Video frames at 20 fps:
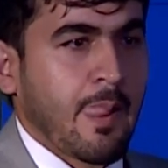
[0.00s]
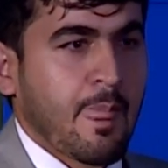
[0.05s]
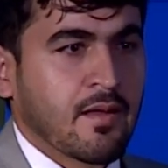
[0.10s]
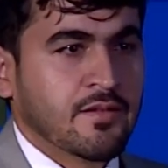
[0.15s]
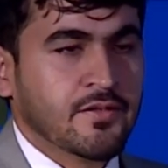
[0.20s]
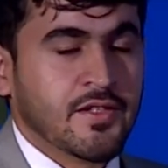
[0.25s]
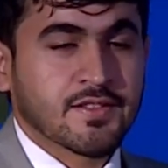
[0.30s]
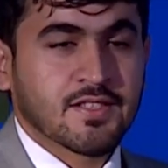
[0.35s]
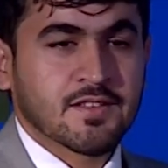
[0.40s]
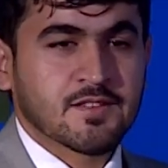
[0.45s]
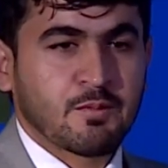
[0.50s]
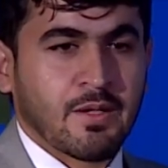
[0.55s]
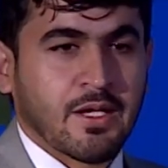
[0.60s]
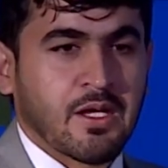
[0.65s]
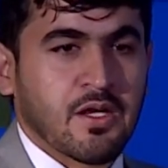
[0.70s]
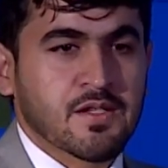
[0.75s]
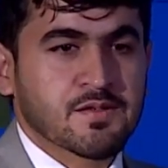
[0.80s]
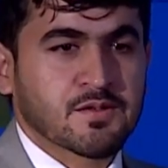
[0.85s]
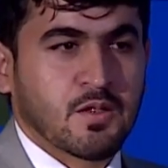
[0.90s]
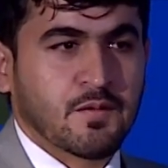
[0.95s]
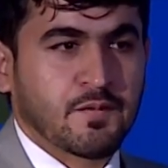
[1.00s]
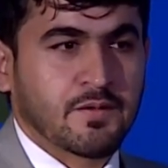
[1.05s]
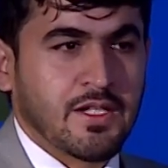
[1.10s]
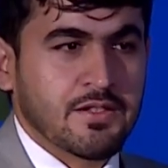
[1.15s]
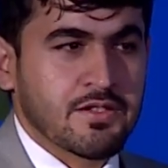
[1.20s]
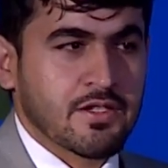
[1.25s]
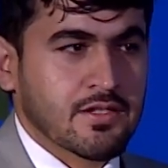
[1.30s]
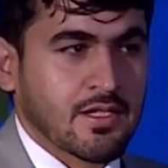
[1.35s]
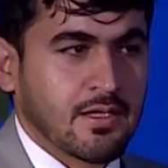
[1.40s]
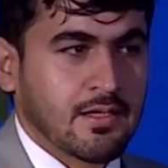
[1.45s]
this is because of
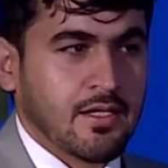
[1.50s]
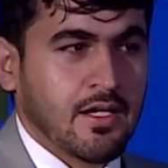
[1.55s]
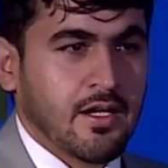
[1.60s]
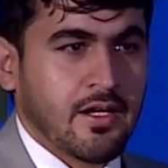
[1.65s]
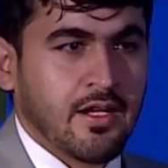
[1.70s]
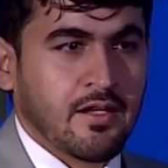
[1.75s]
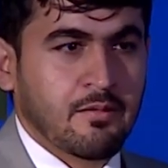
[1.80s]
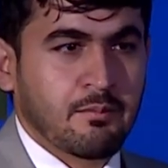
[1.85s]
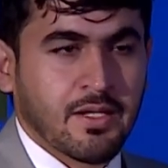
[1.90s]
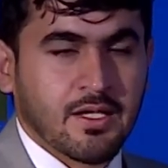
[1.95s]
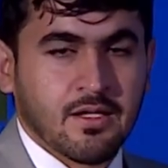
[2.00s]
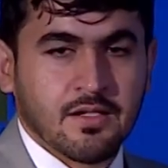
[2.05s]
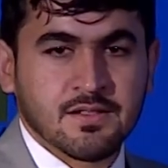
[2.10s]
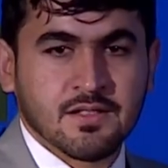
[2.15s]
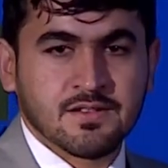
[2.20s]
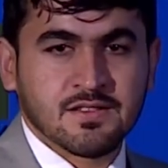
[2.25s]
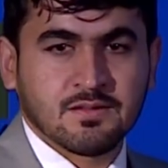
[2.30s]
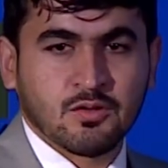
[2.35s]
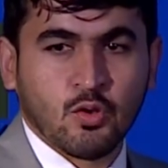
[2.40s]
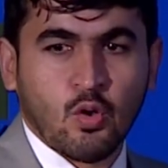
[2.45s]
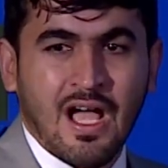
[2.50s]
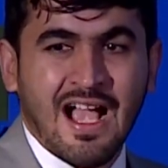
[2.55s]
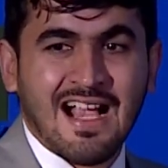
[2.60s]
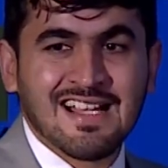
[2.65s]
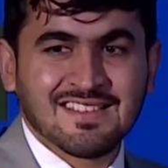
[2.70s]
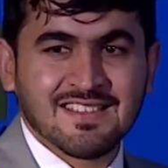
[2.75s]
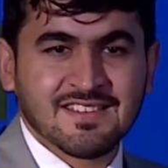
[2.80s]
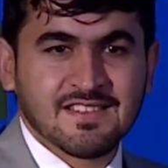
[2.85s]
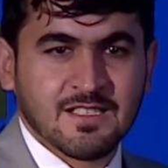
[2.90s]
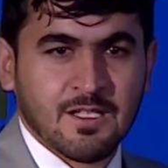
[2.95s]
digital learning, because it's so
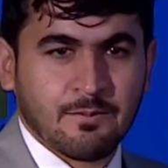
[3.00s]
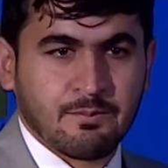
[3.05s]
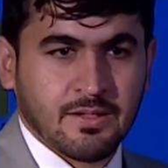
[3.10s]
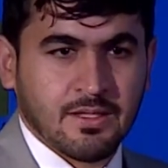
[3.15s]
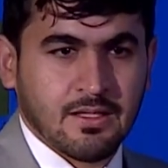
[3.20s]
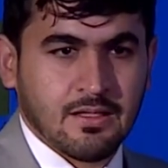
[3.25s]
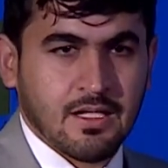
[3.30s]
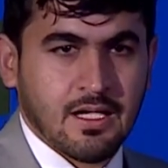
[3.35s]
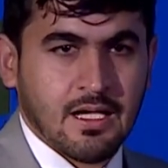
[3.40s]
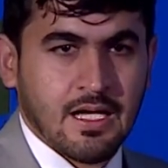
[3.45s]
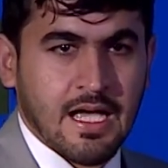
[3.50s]
accessible.